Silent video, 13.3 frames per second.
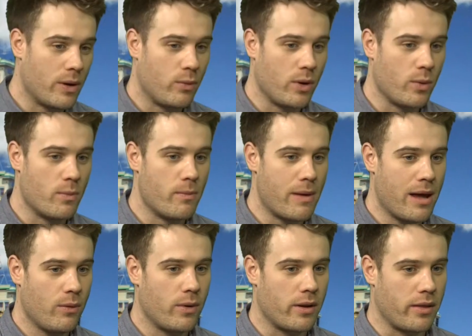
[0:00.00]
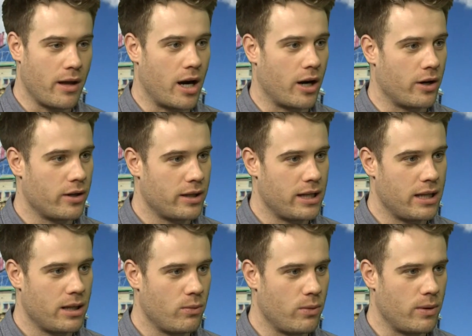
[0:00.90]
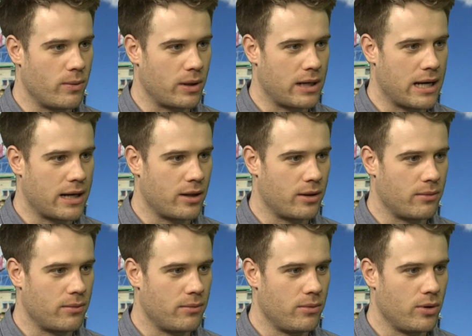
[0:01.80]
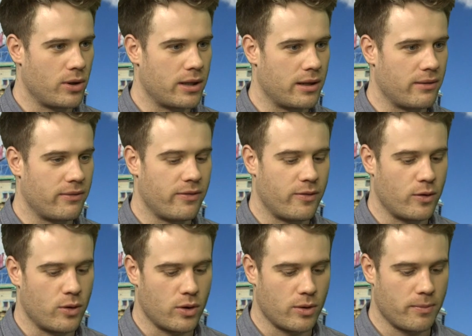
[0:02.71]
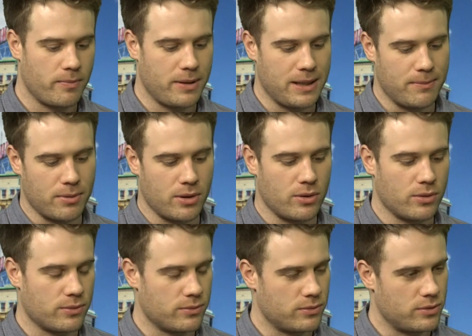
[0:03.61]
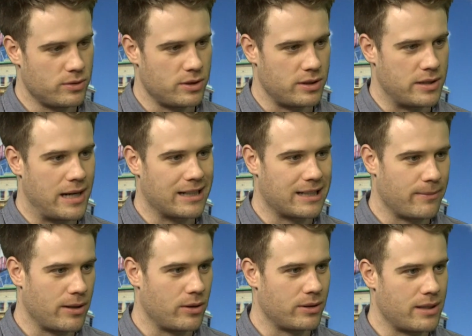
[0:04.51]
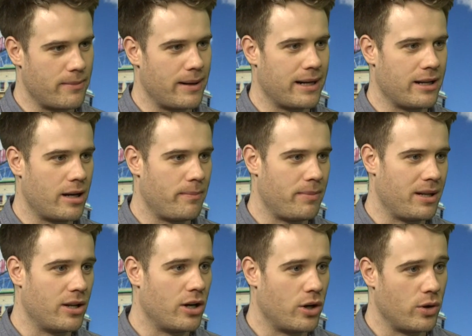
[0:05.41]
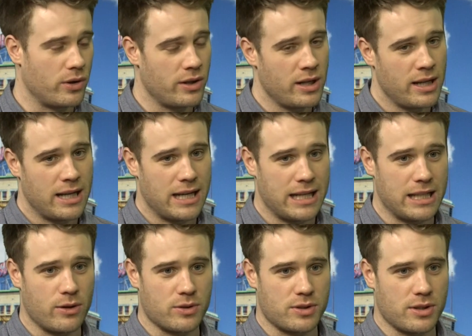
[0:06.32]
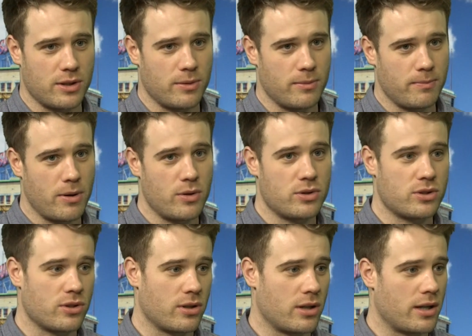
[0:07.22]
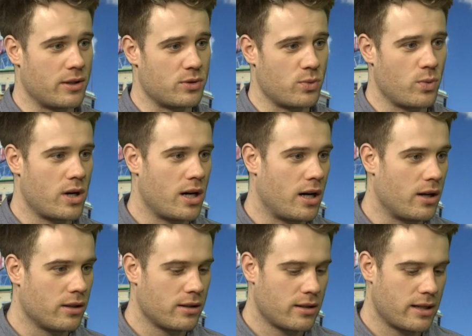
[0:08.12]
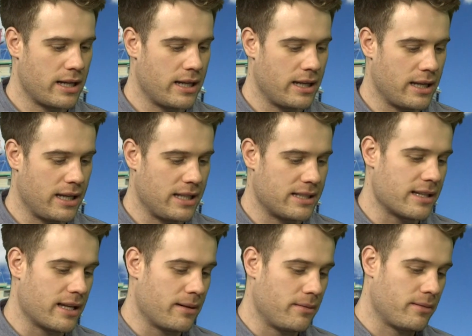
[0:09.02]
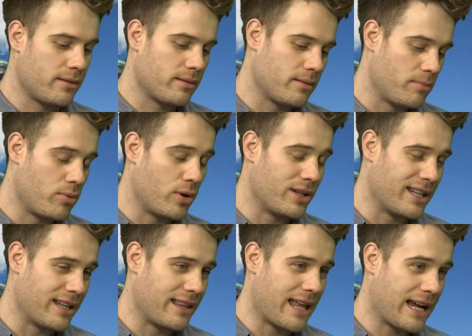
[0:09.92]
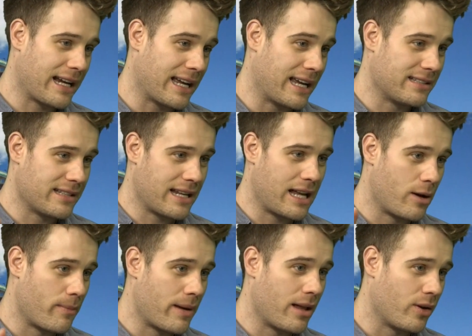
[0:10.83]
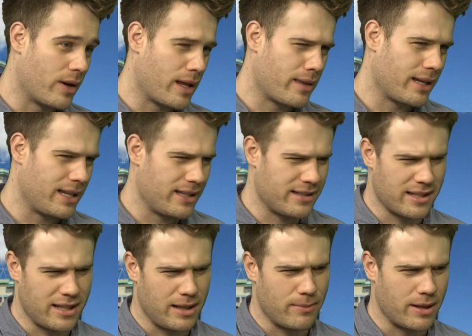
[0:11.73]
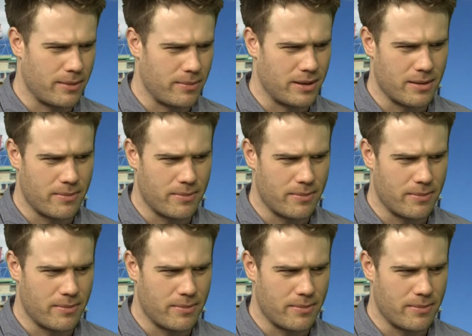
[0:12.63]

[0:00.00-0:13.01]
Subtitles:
we met with Art, we were kind of looking for people to talk about that might not be known. And there was a poster on his wall, and he pointed at that guy, said Al Mello, and I think he said he might have been the